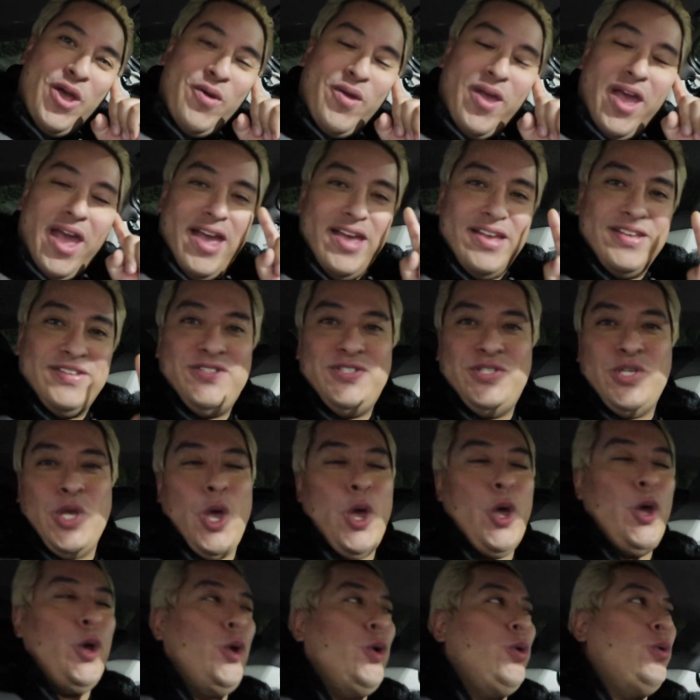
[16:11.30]
Okay, uh.
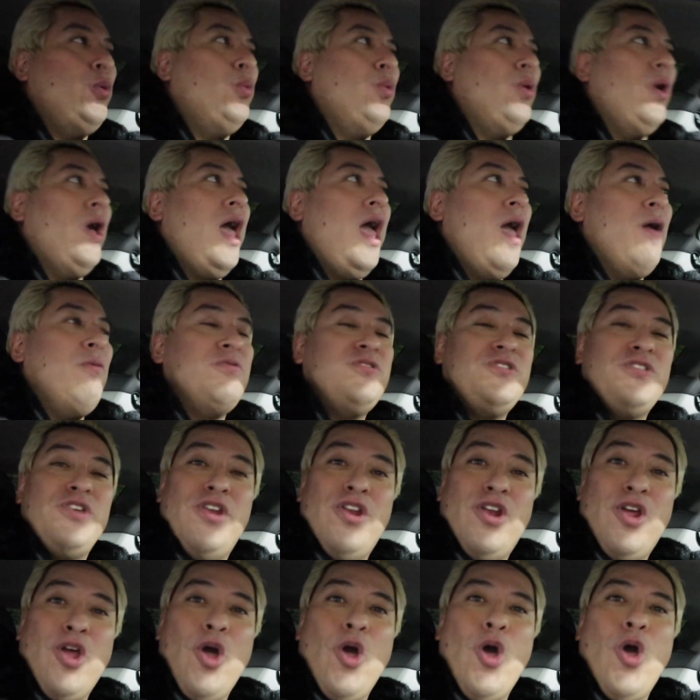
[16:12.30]
so I was
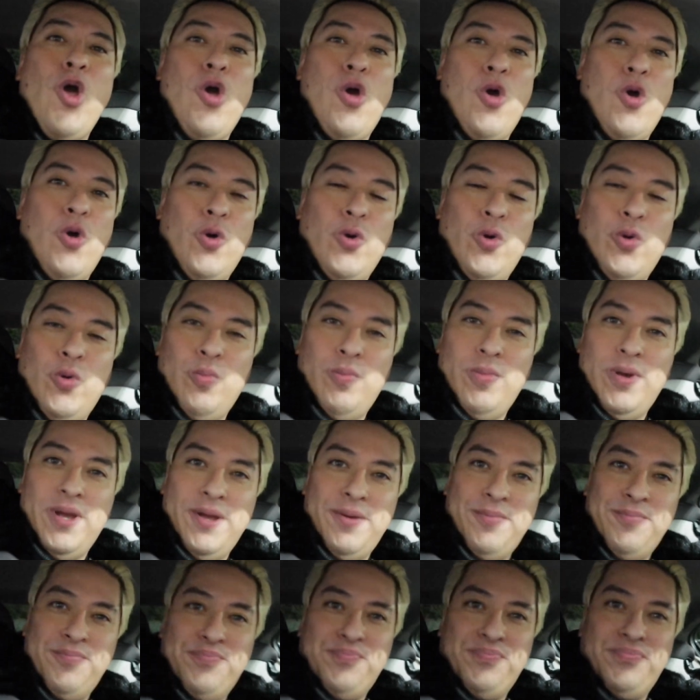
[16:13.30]
gonna go home
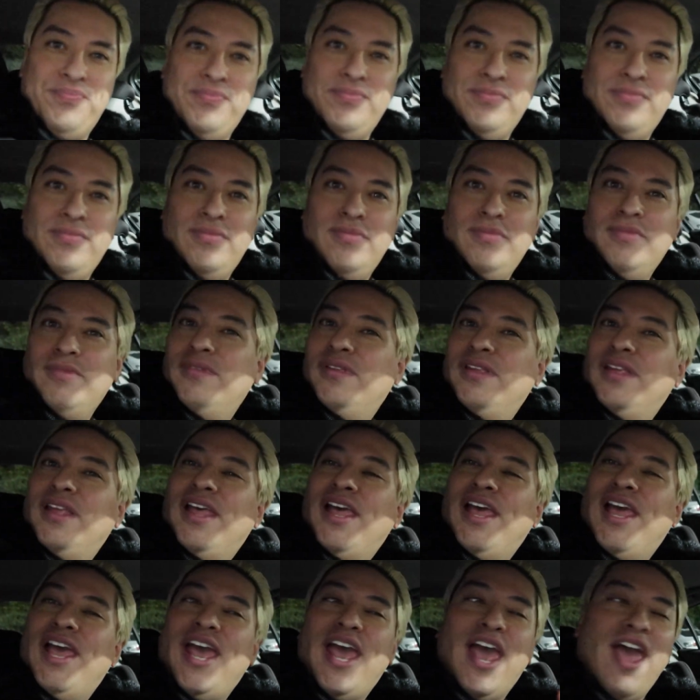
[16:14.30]

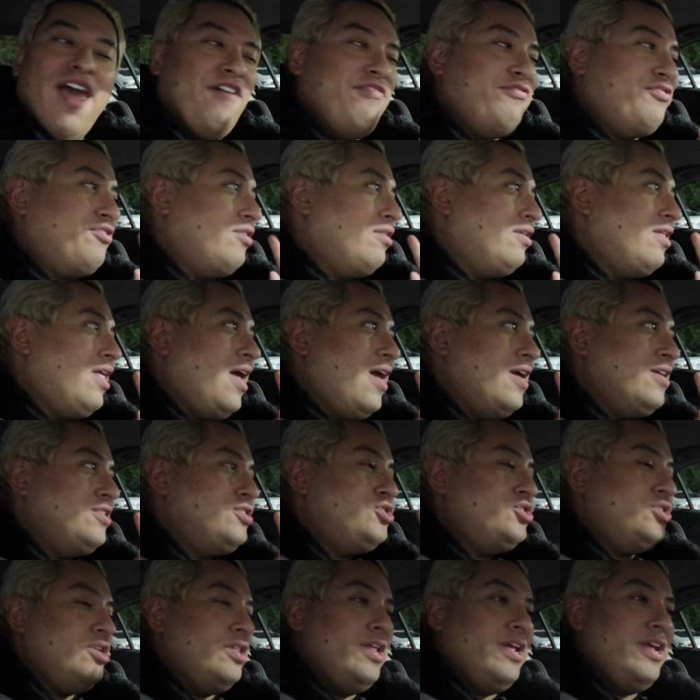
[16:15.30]
after like
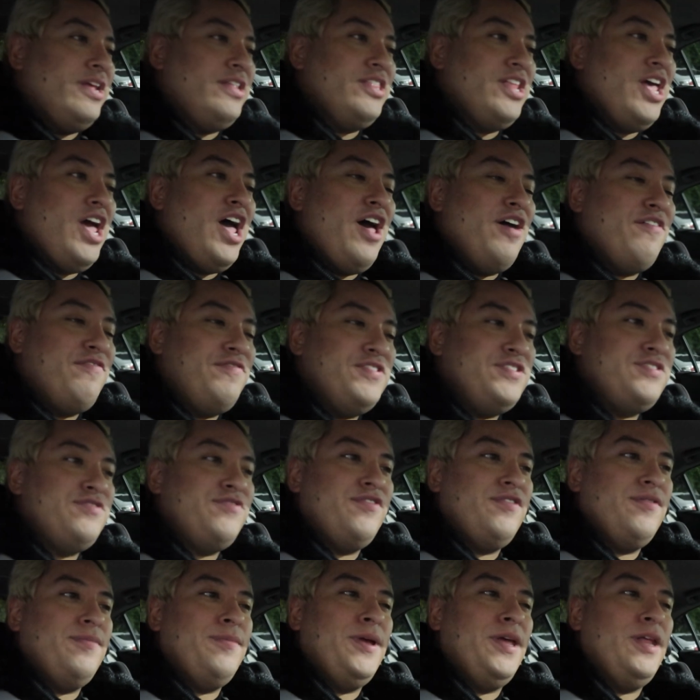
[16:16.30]
chilling in the office
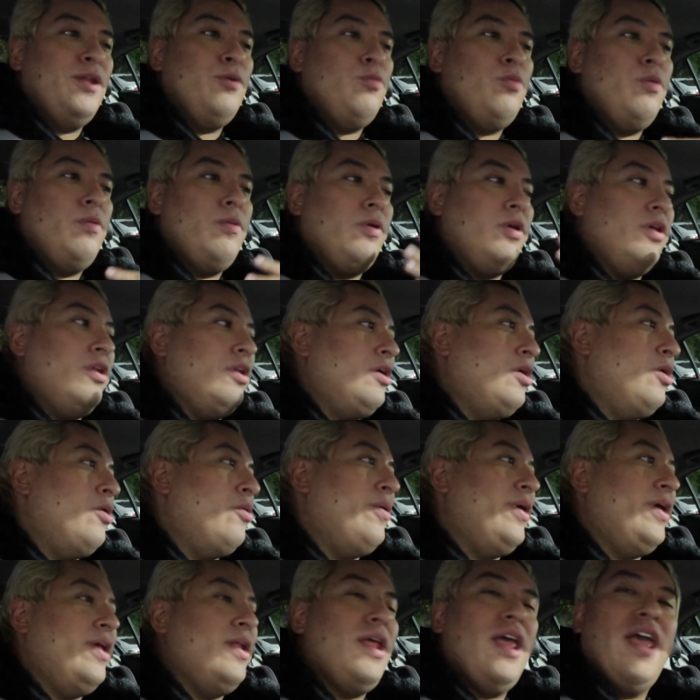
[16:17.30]
for a bit. We were gonna
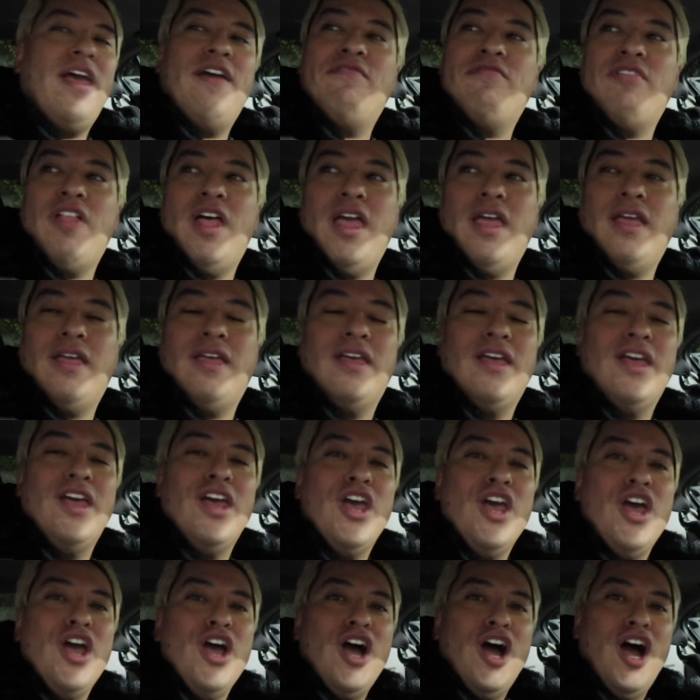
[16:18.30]
go and have like
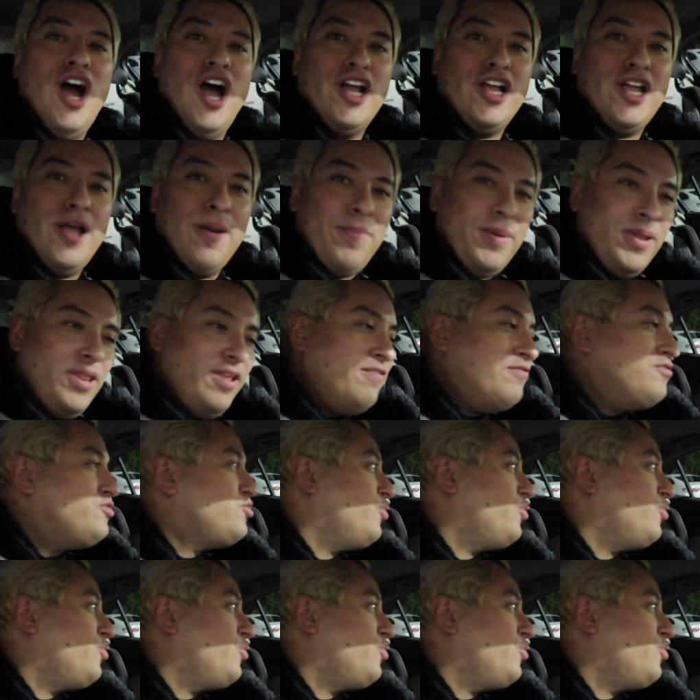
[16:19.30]
a couple of